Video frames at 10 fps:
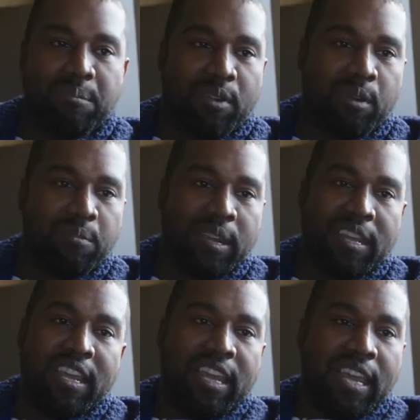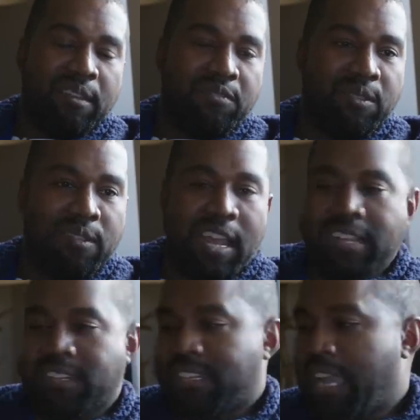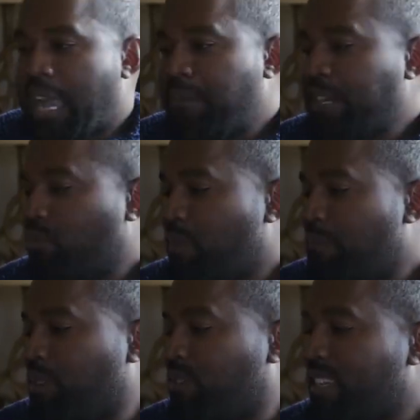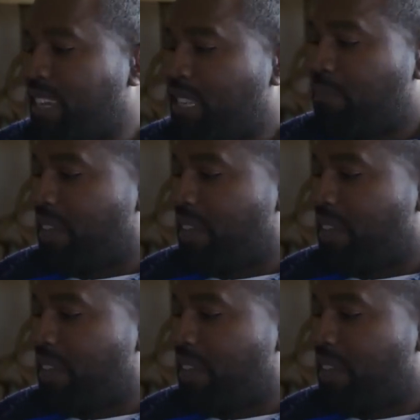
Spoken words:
be appropriate if you like came in as one person sitting at the